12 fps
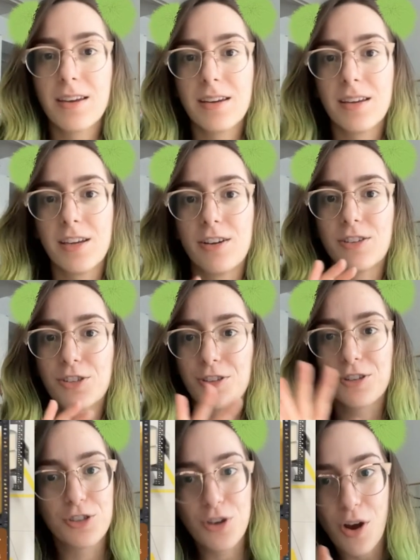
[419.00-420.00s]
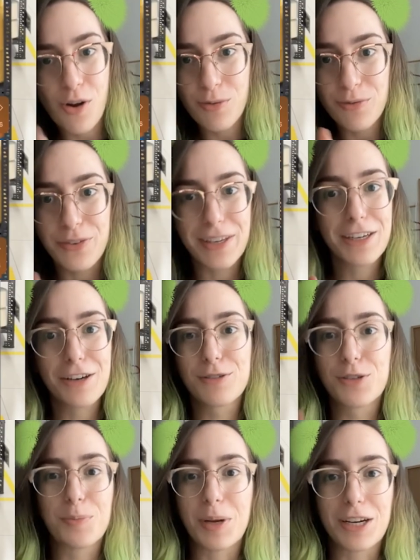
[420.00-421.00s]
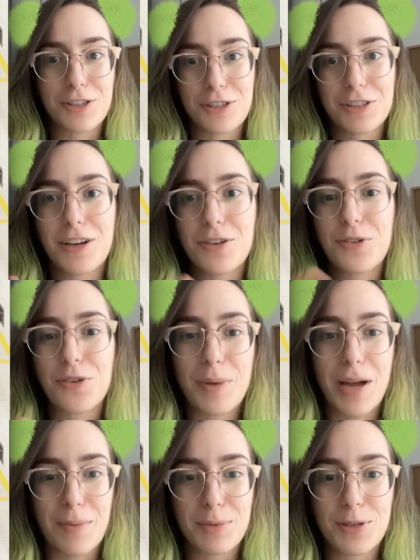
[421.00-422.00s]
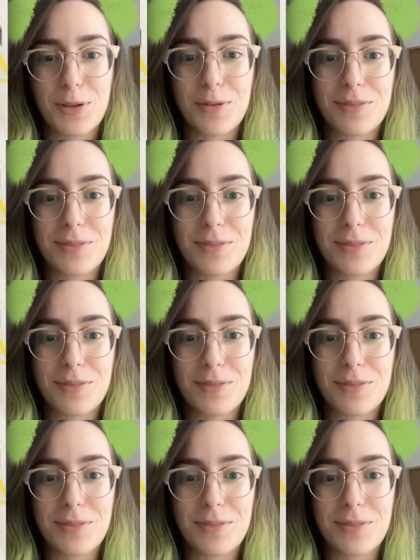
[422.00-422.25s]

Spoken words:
here, so there's no videos or pictures on Google Maps, so